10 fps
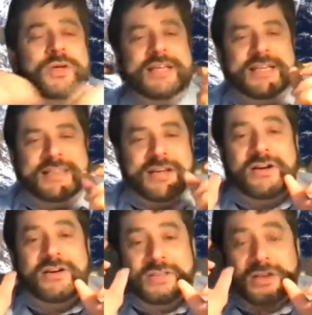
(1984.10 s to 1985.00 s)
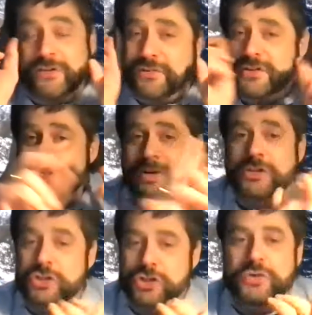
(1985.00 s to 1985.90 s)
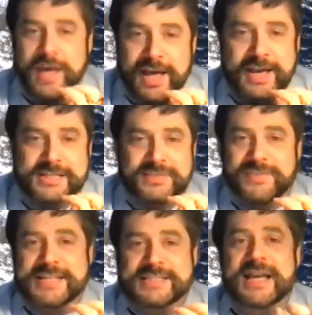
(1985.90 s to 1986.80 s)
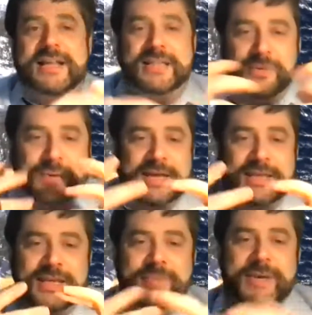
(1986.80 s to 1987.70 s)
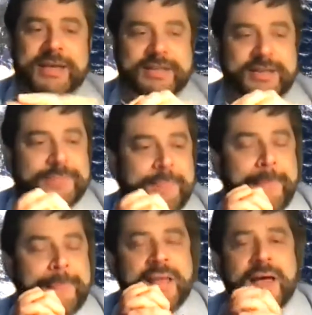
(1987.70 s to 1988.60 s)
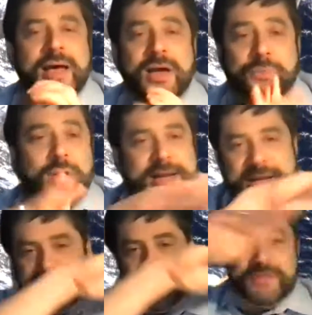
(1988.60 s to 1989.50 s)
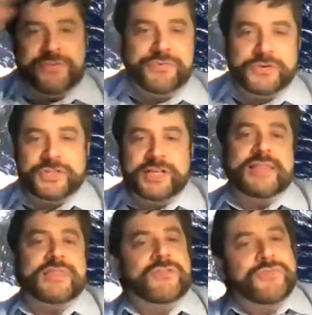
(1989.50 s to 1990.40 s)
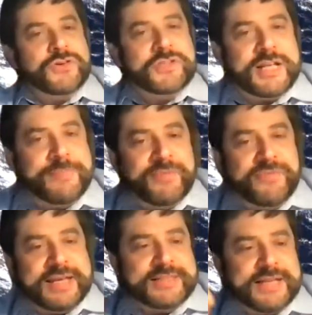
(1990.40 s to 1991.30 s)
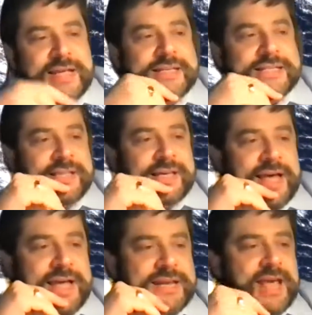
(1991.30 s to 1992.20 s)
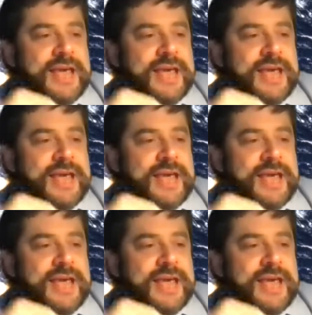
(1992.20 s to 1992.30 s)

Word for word: can there there are first of all two kinds of anxiety. The way I think about it, uh, right from the first cut. The first type of anxiety is the kind